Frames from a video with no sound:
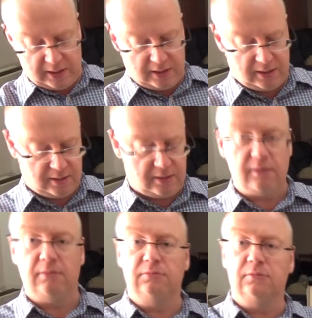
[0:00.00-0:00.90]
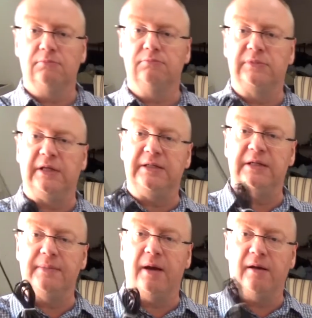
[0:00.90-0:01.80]
a
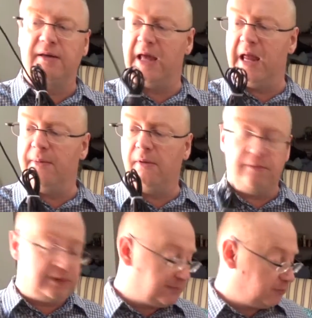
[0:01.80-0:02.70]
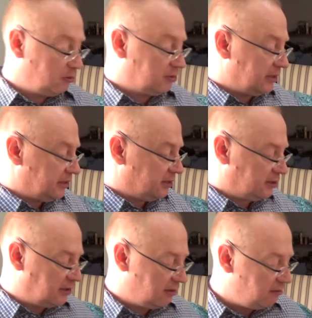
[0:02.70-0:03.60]
decent amount of cable. This plugs into the
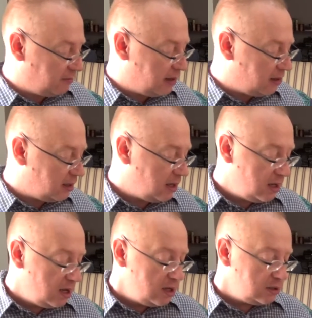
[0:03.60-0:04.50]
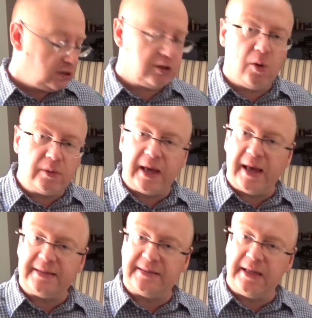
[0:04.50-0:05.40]
steering wheel. You don't
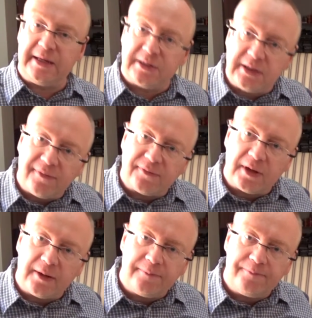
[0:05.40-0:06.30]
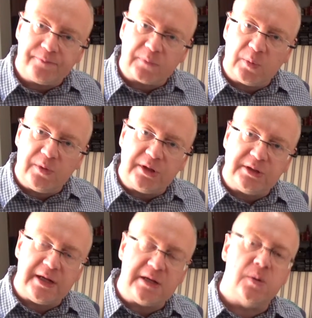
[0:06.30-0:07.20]
get a stick shifter with the
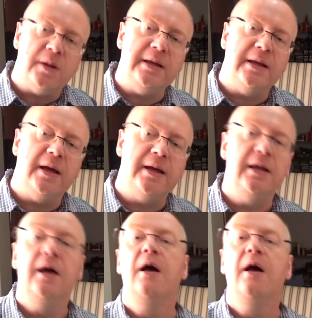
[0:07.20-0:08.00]
G29,